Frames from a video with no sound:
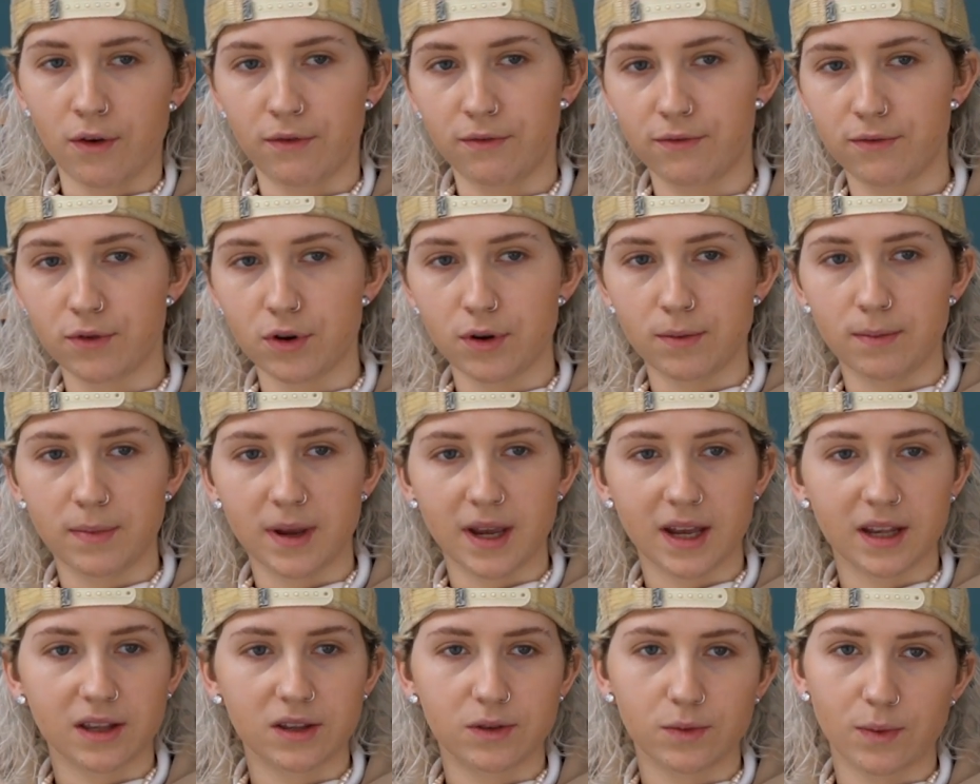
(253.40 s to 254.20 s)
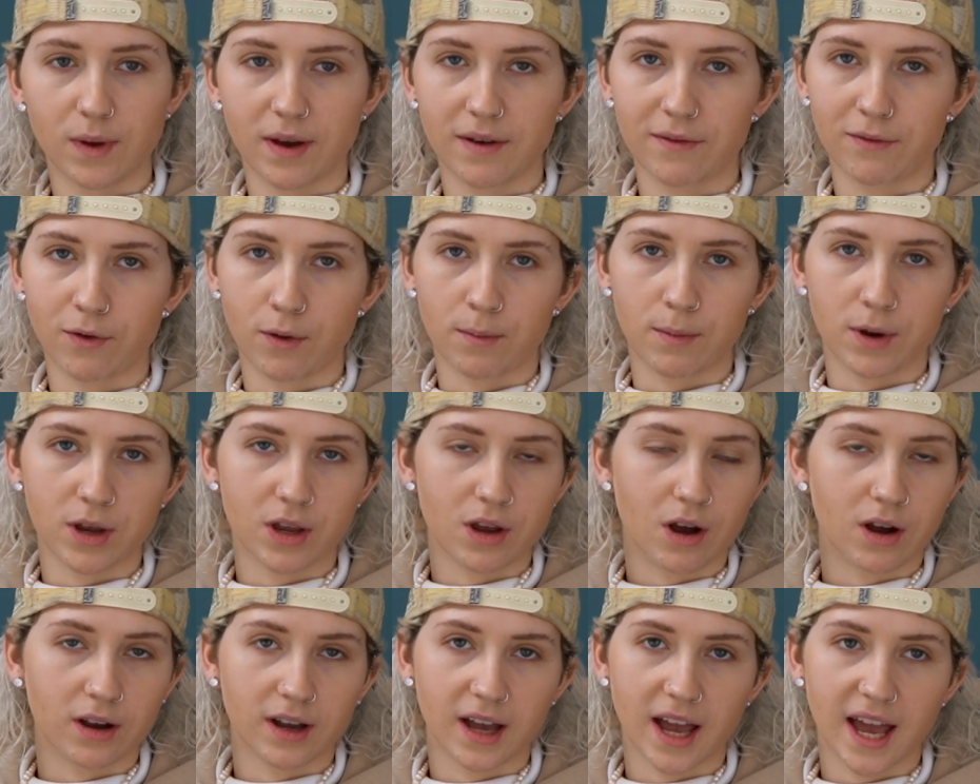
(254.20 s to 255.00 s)
threw me into it from a
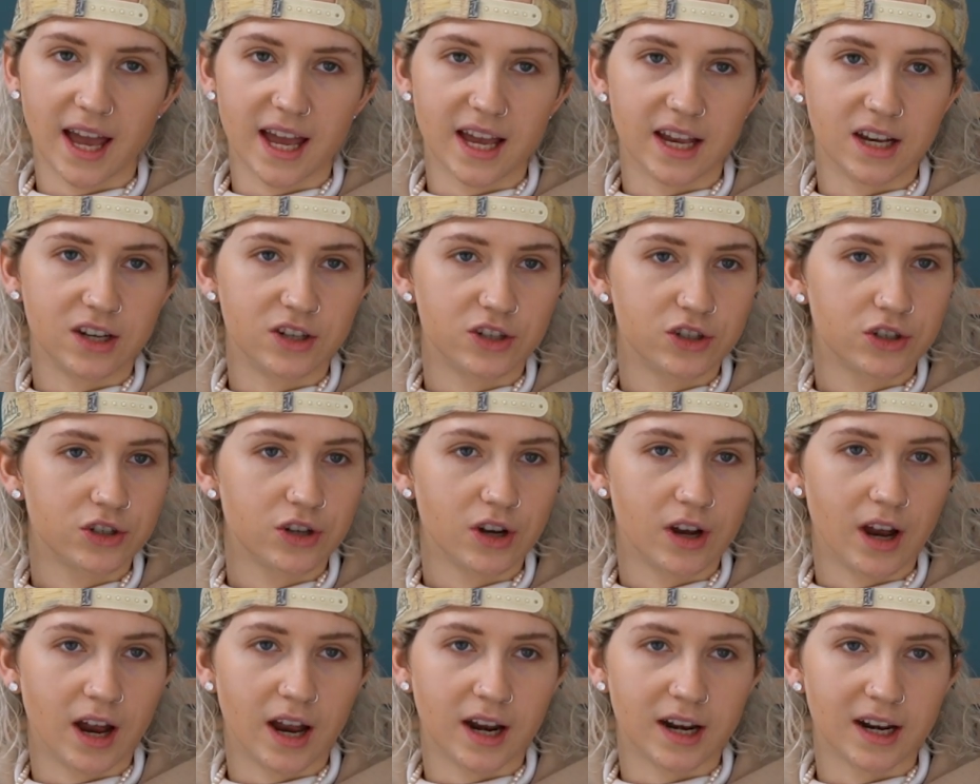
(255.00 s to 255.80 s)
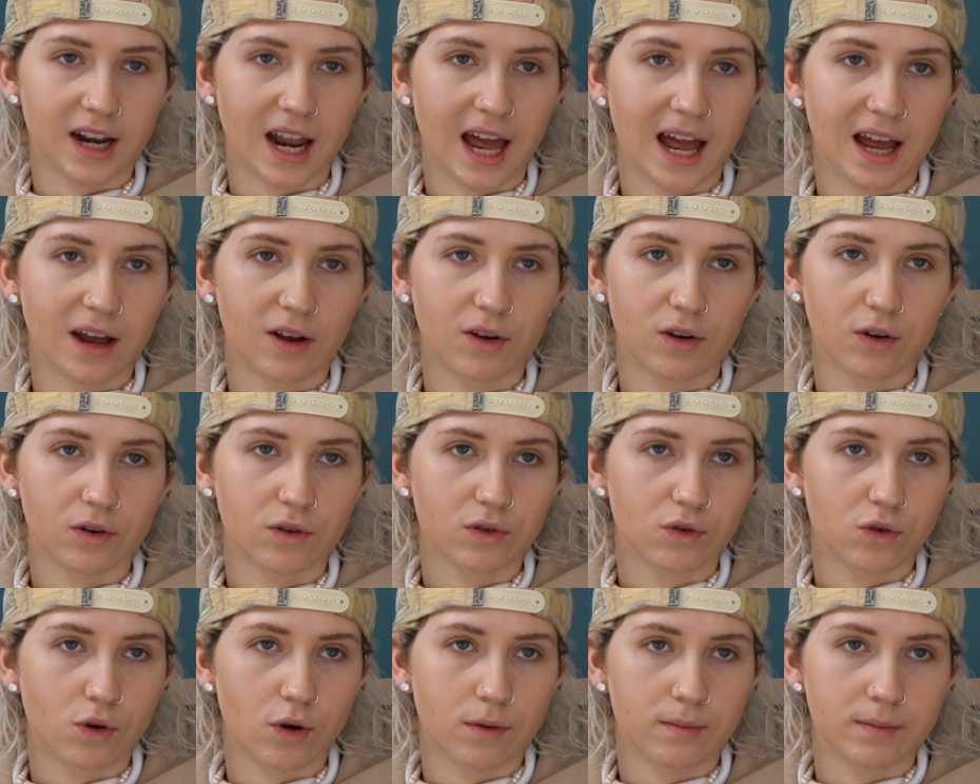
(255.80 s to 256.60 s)
young age and, like,
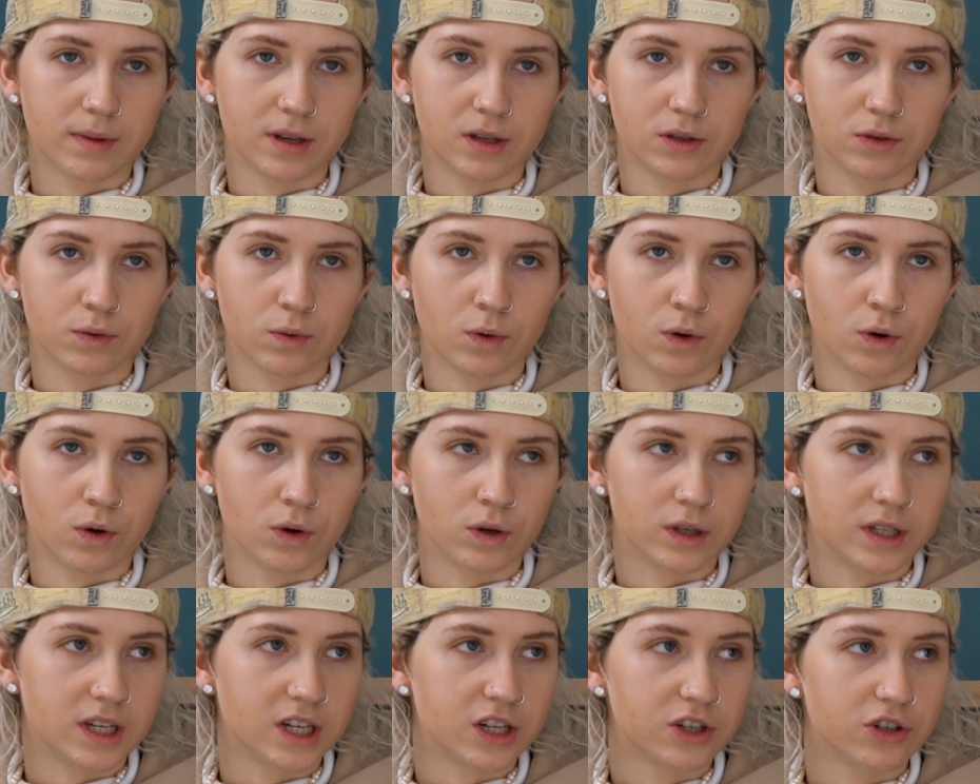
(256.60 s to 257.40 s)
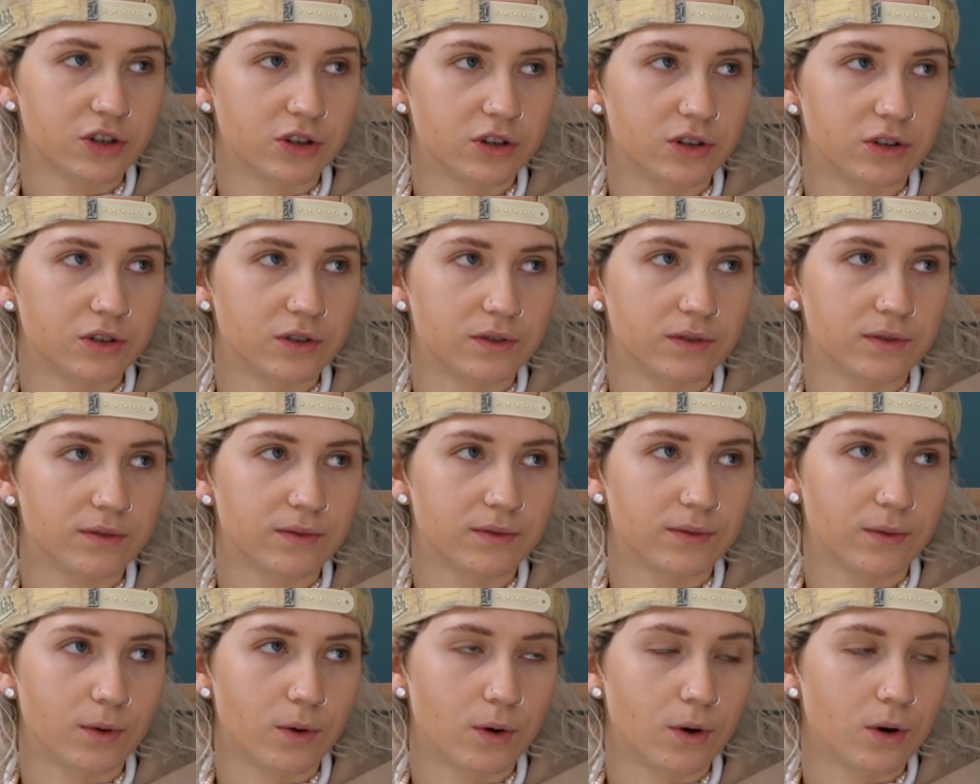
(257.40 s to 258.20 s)
got me to audition
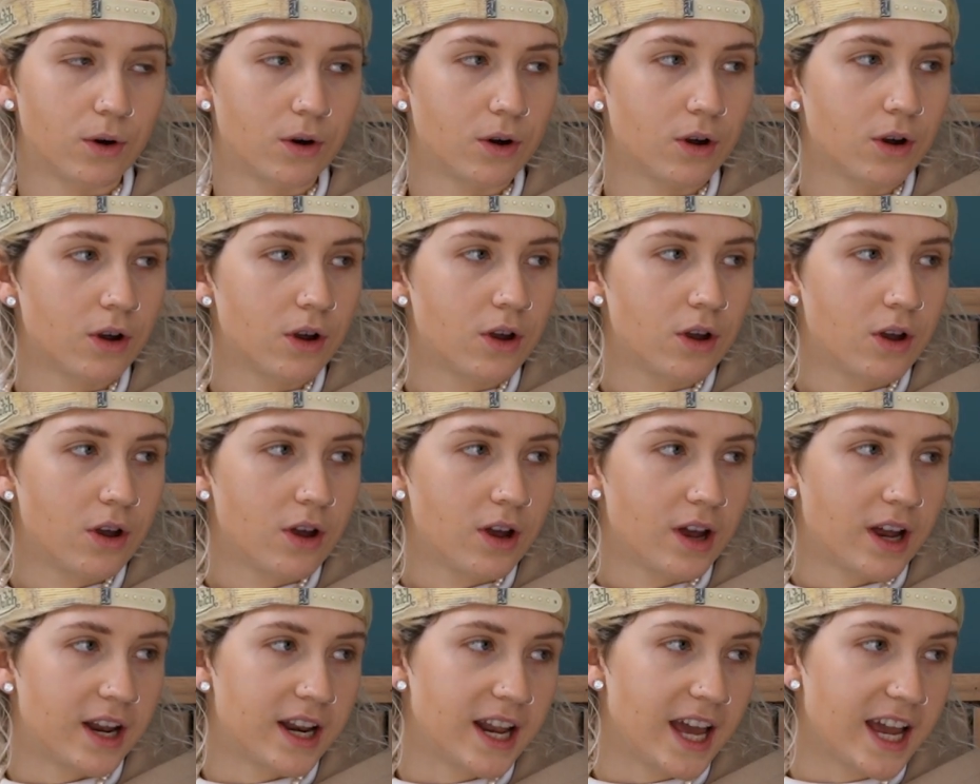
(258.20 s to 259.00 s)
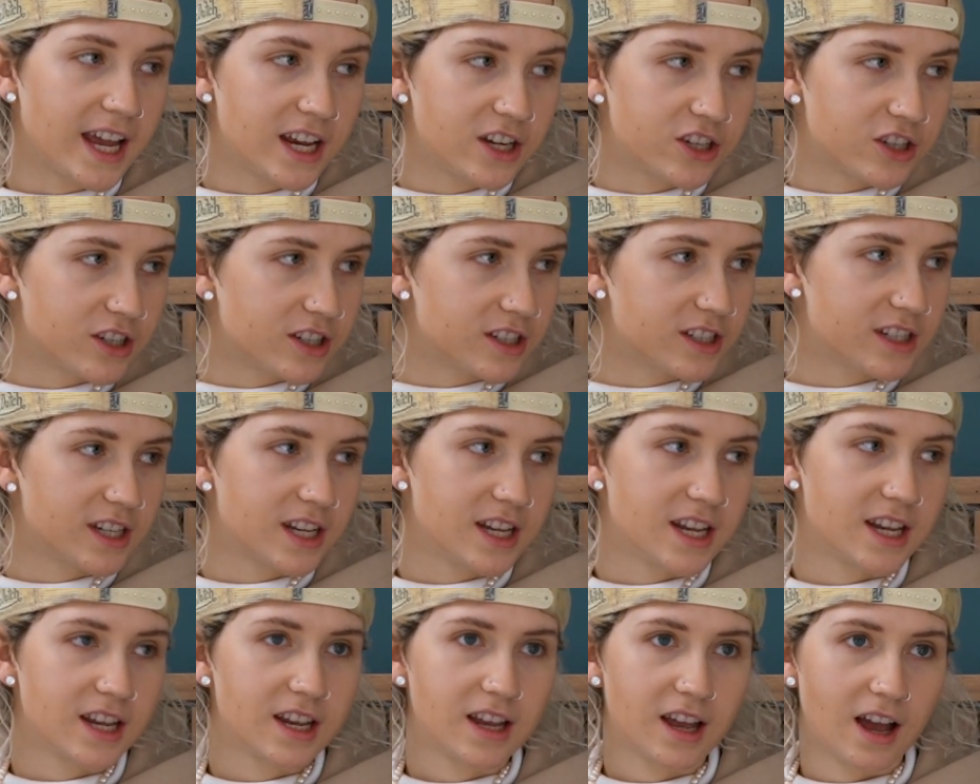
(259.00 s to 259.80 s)
for an
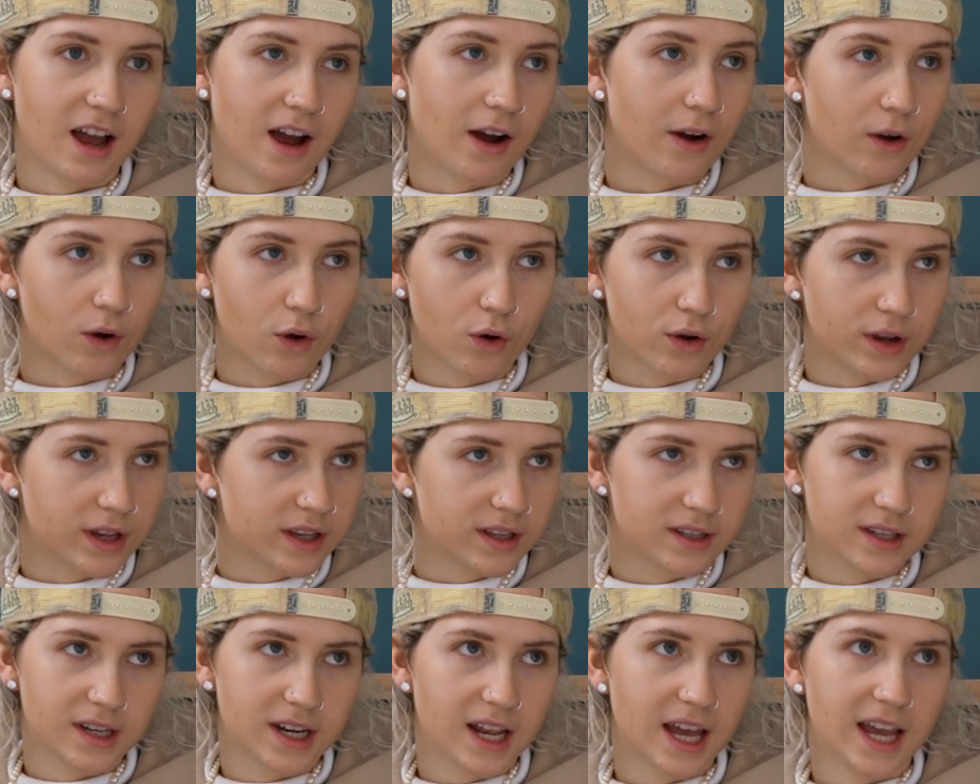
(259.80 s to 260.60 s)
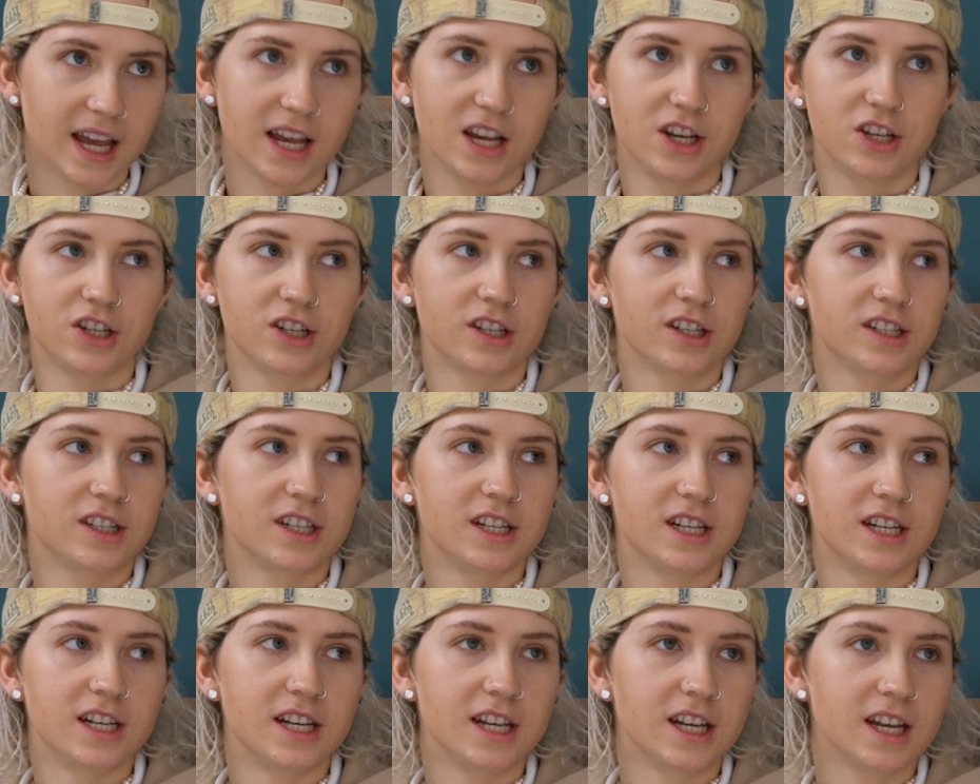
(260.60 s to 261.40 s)
agency. I got into the
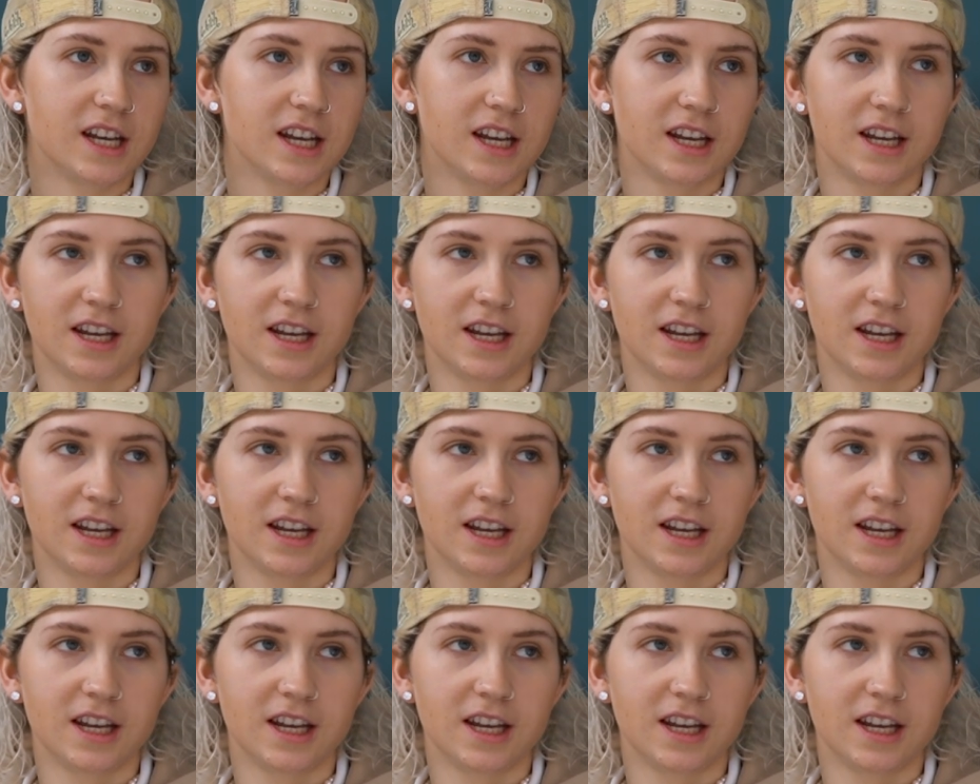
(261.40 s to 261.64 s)
agency,